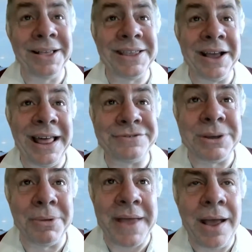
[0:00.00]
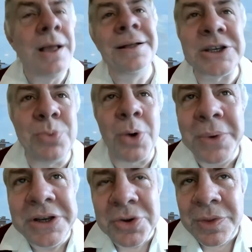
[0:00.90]
I think I've had some of that. That's what
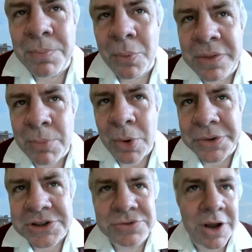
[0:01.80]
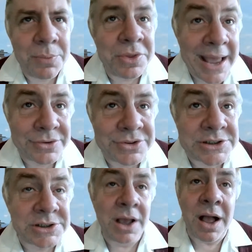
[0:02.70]
we do with, with mortgages, right? With
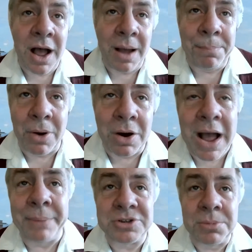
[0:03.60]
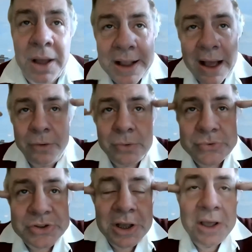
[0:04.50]
houses. I'll borrow up to my
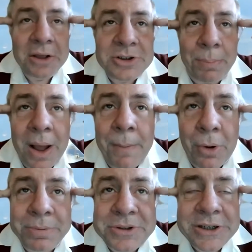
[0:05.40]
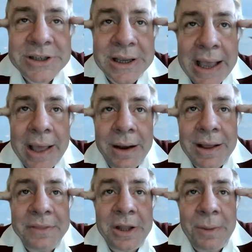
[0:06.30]
gunnels to buy a property because I can.
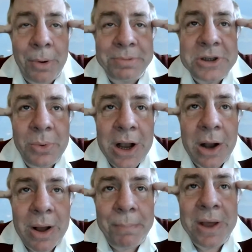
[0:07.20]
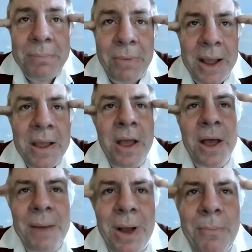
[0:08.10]
And then the property will go up and my
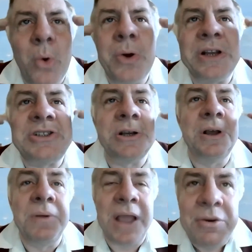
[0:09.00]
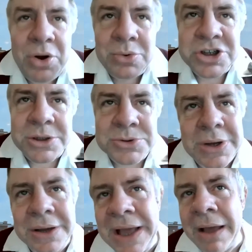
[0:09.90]
and my mortgage in real terms will
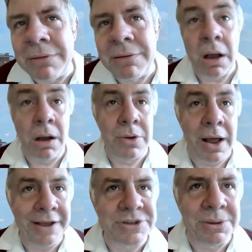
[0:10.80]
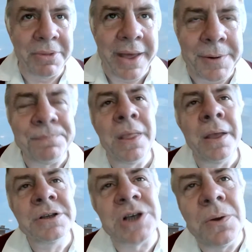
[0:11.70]
go down. Oh, I'll have some of that.
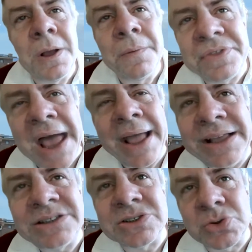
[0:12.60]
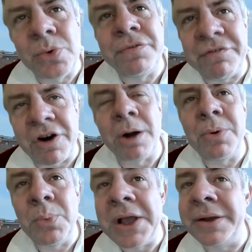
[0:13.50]
So that is the sort of
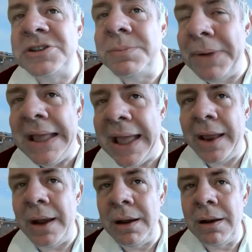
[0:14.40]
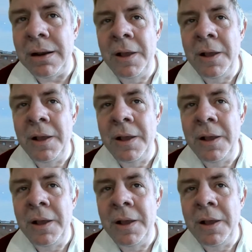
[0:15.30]
environment we're going to be in.